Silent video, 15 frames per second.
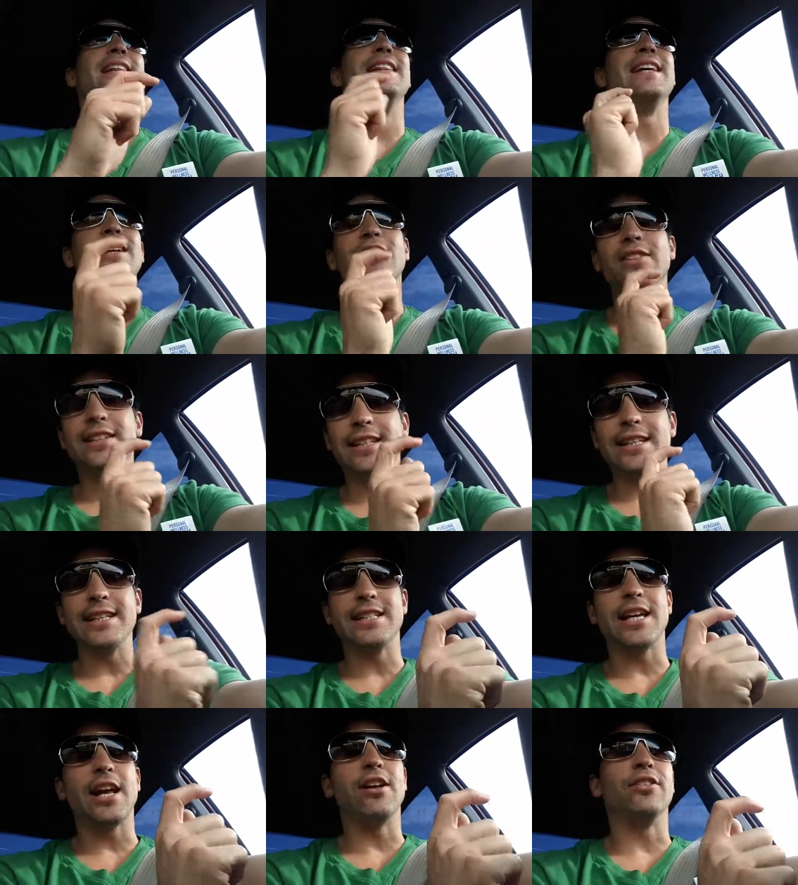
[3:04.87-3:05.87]
little
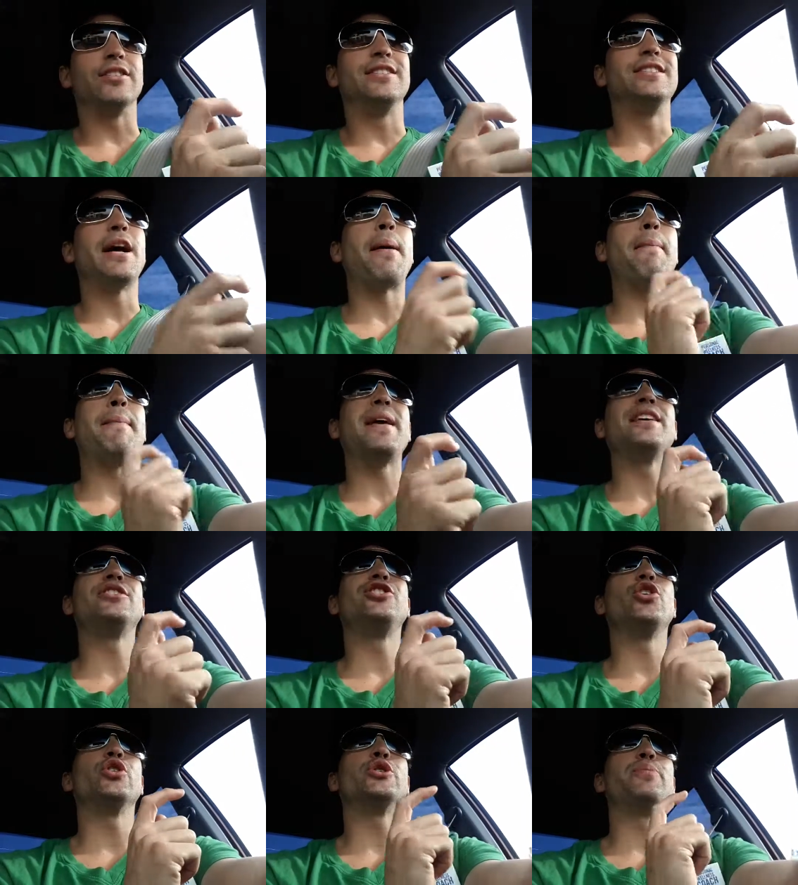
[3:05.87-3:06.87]
details that
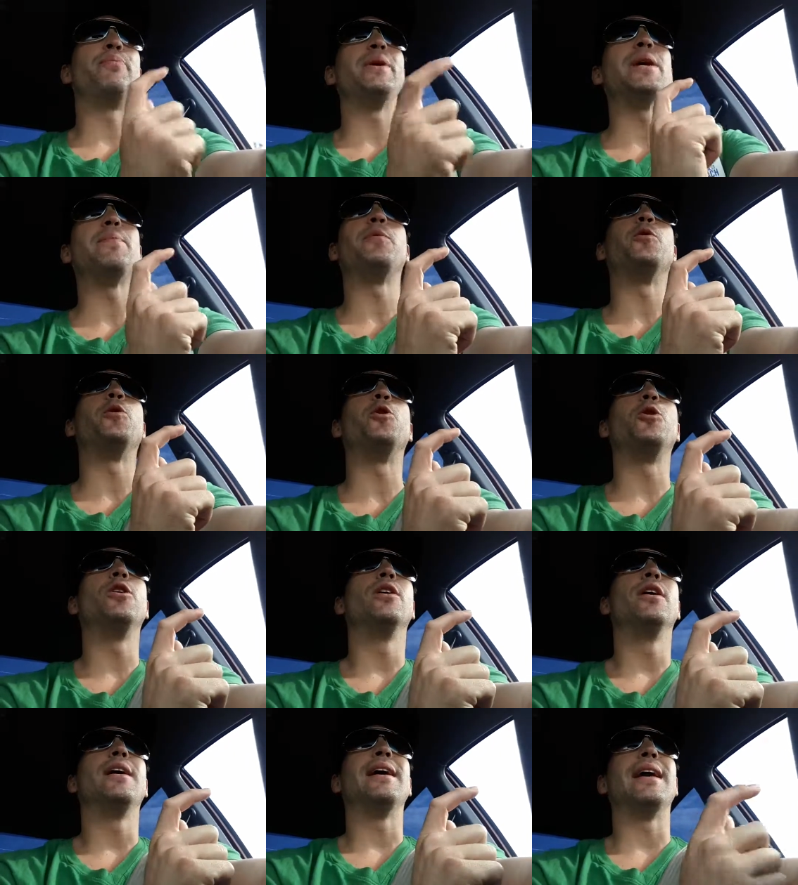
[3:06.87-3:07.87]
makes those people
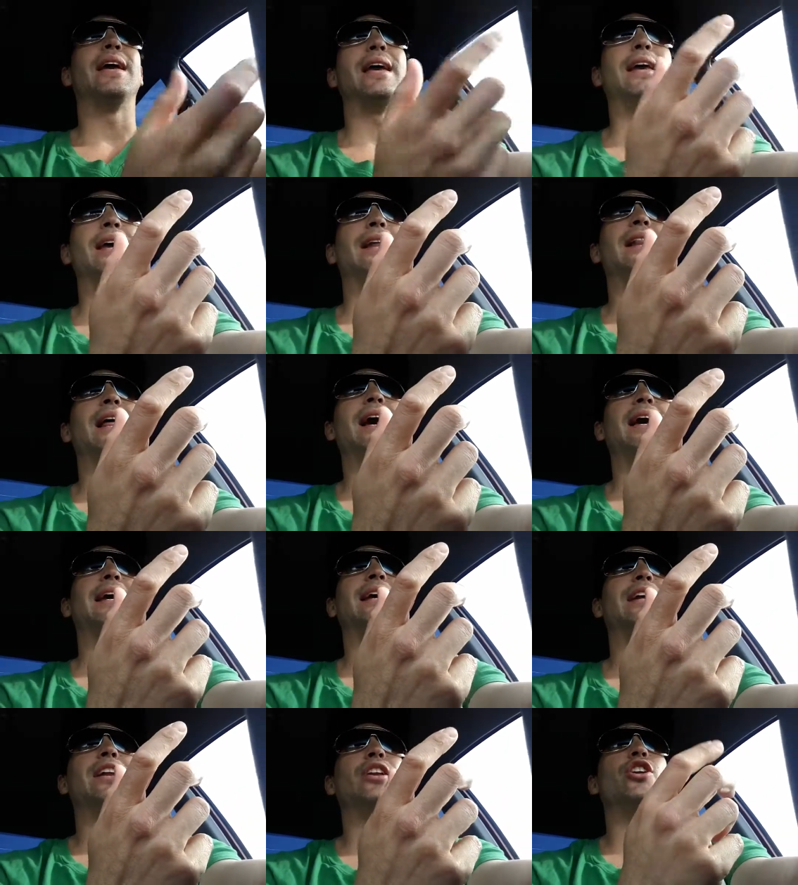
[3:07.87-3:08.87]

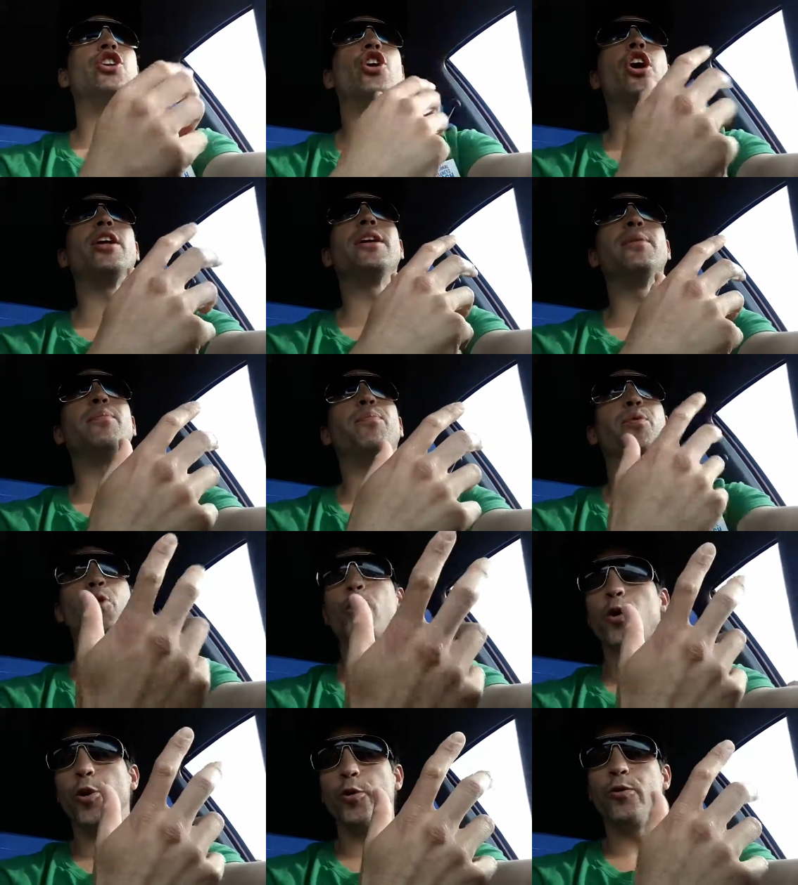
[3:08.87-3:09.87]
like not
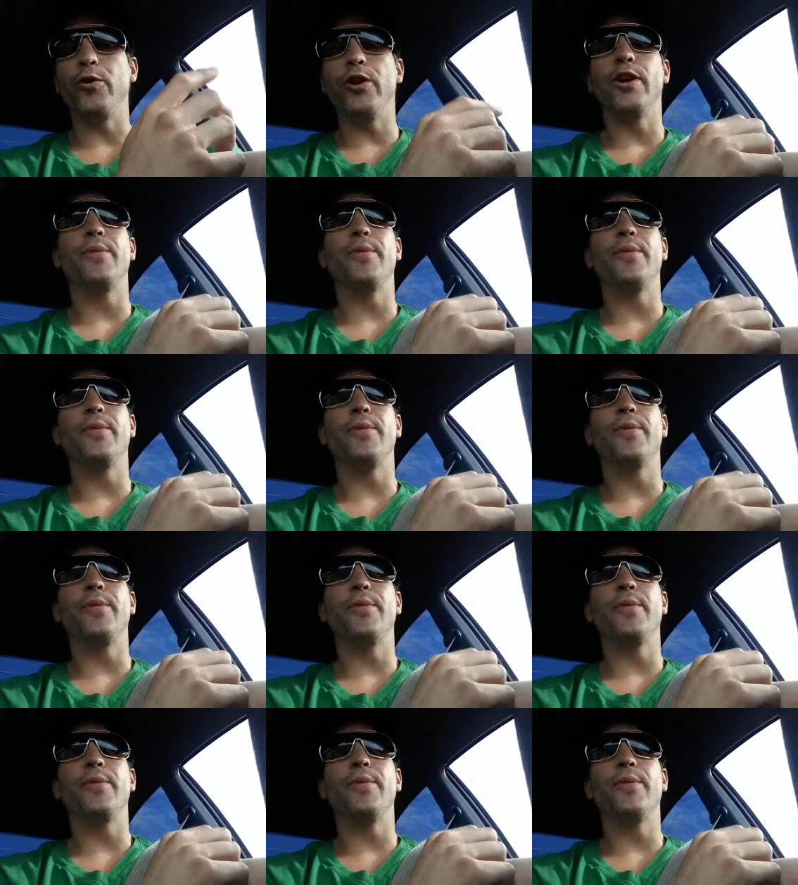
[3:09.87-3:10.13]
improve,